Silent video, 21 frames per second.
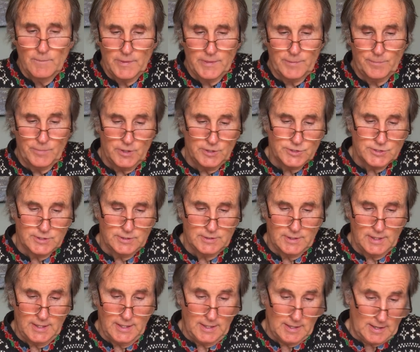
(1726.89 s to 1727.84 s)
but the
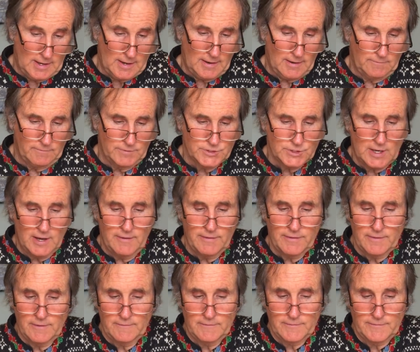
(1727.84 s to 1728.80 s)
person which
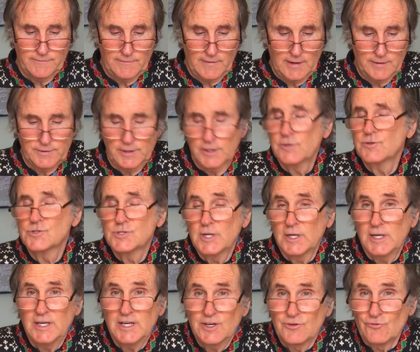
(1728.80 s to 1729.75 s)
I found
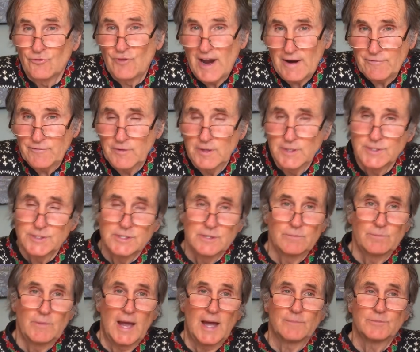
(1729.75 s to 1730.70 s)
interesting, he didn't reference
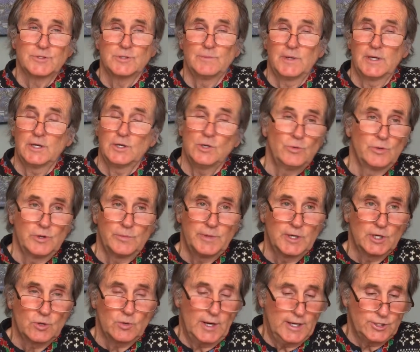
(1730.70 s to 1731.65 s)
in maps of meaning, who would have
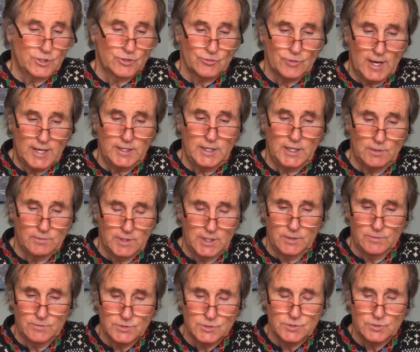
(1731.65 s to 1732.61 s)
been quite trendy
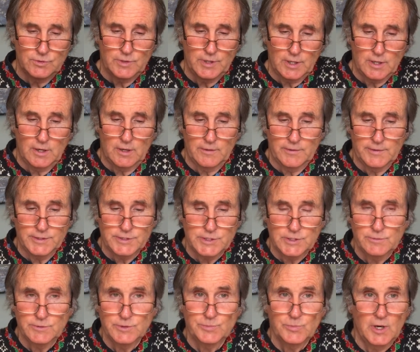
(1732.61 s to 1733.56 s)
when he was doing all
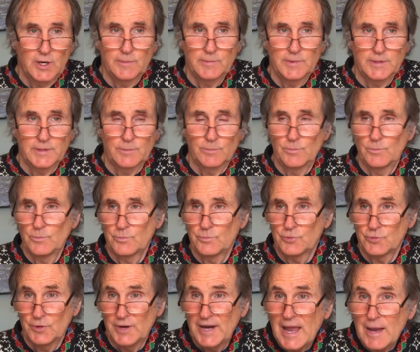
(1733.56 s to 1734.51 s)
this, and was probably the
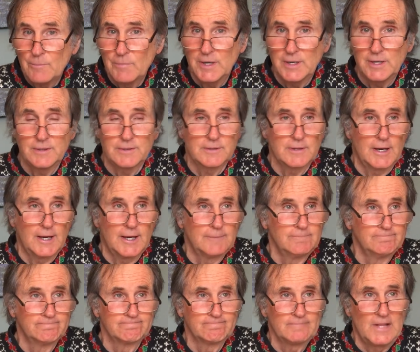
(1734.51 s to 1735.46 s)
preeminent
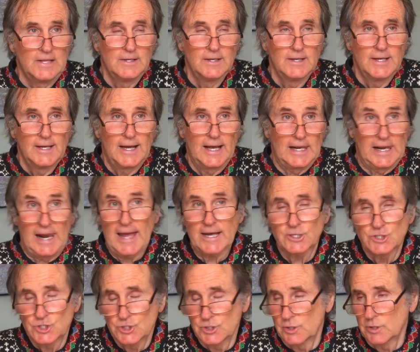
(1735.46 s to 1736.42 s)

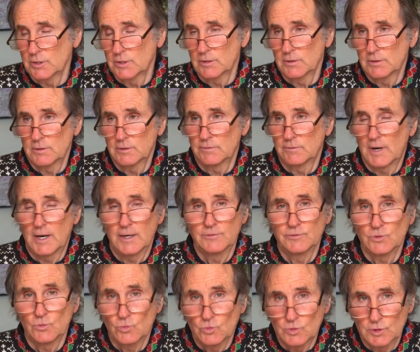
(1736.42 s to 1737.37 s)
lecturer
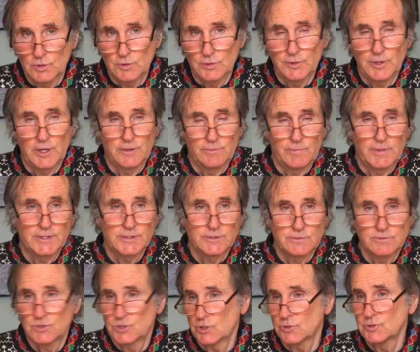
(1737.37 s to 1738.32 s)
around the world on
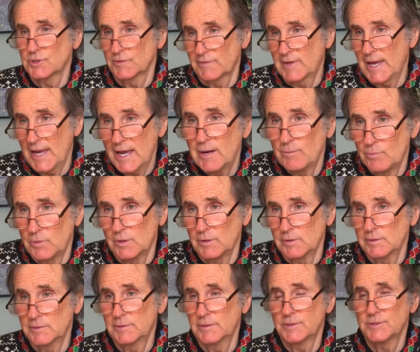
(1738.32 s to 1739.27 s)
myths, was Joseph
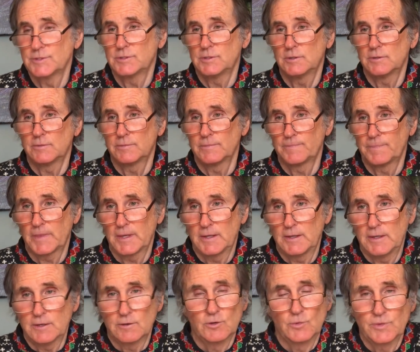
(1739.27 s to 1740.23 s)
Campbell, and it's
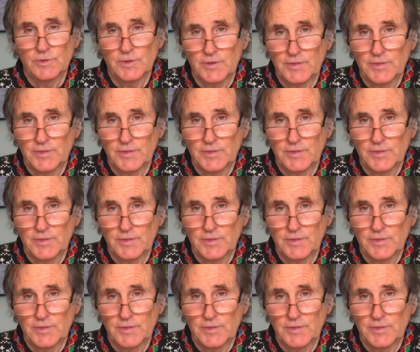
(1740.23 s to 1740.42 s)
Hero